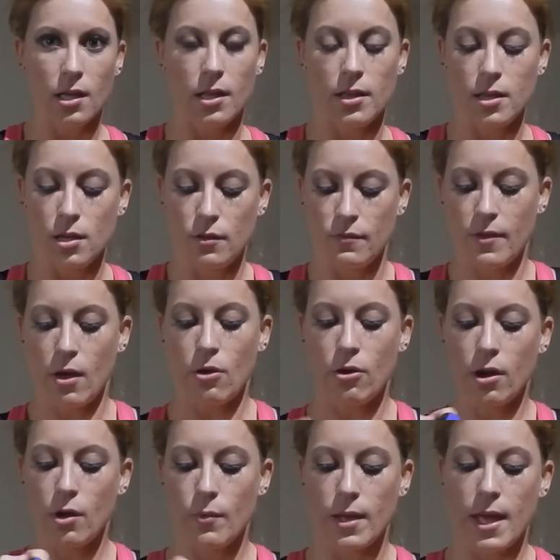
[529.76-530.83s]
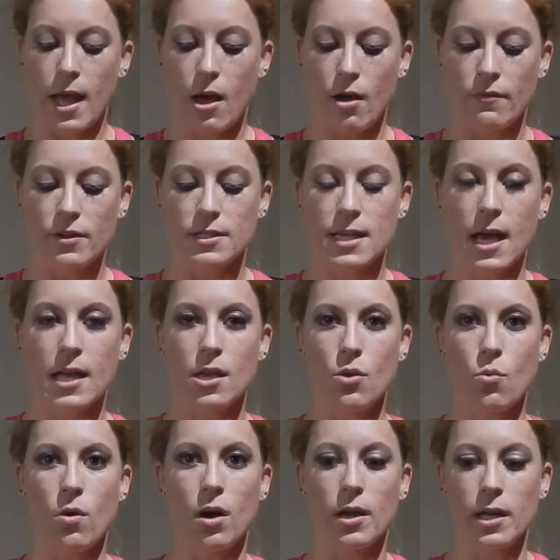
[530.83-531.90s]
and then you velcro it however tight
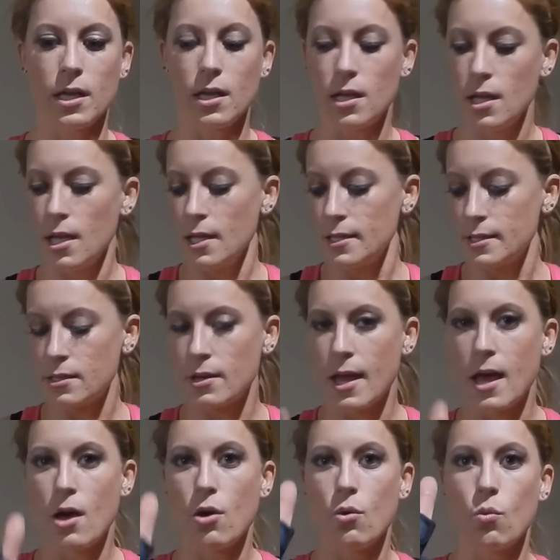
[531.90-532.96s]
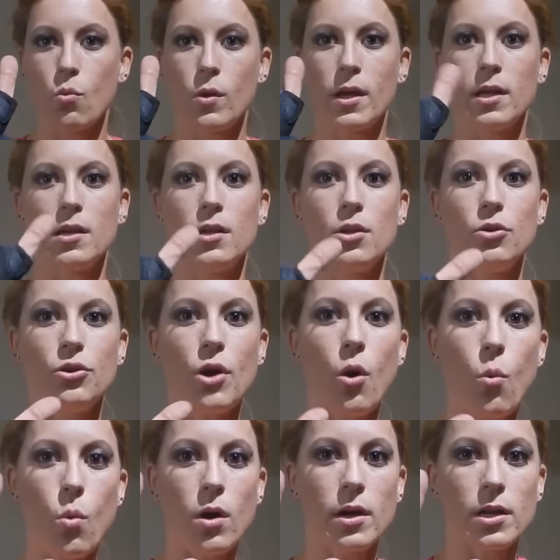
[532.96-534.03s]
you want it. So now when you
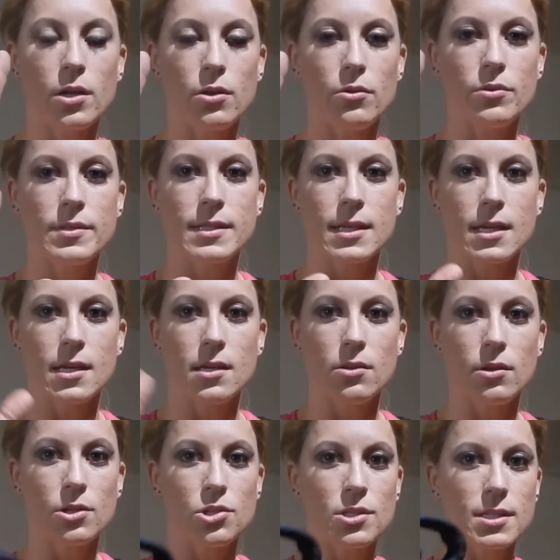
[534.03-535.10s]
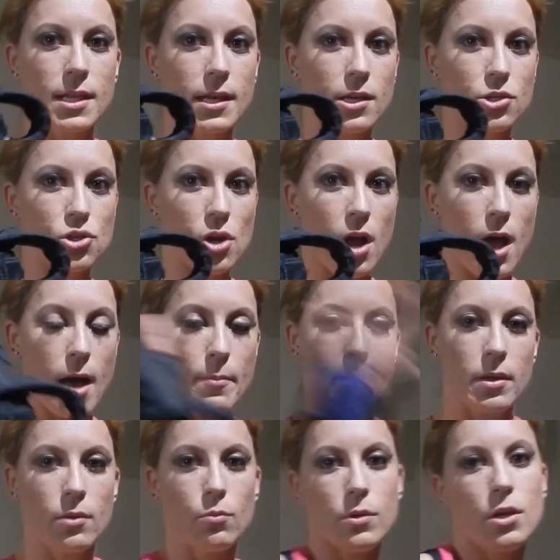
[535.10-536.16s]
don't want to use it, you can just let it drop.
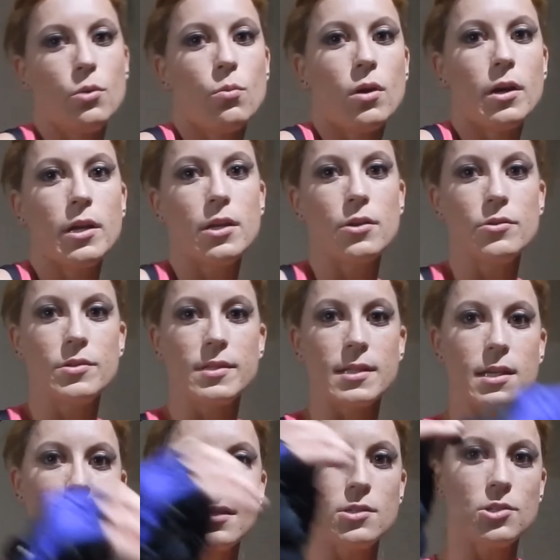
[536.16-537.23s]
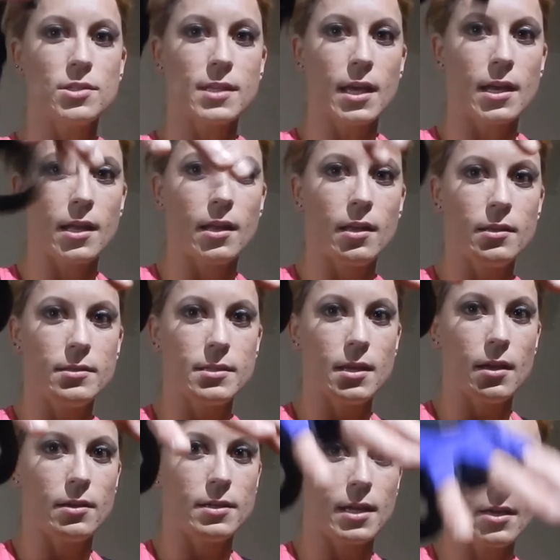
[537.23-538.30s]
When you want to use it, just kind of see
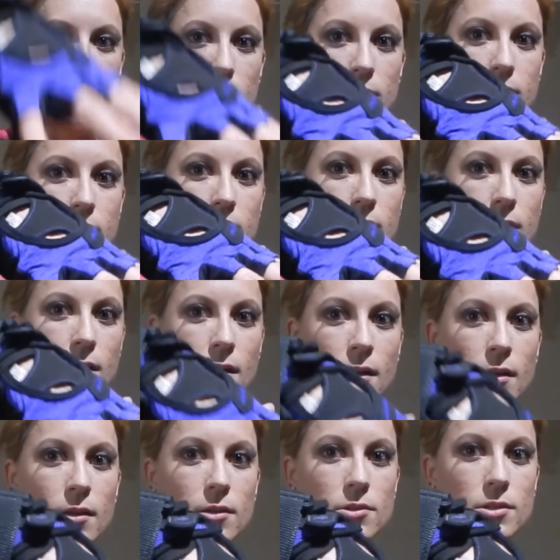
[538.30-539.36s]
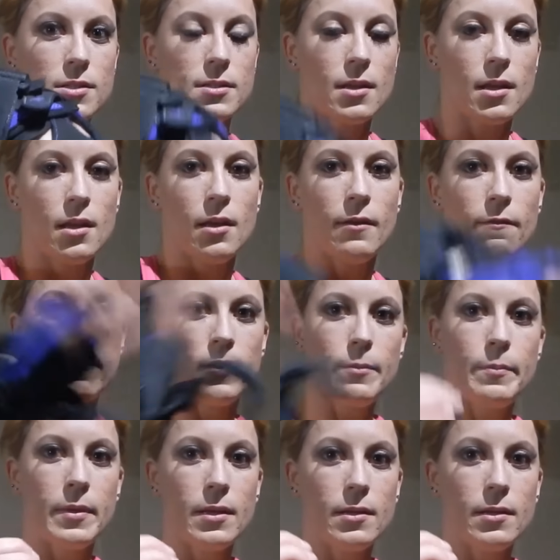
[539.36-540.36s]
how it dangles? You just flip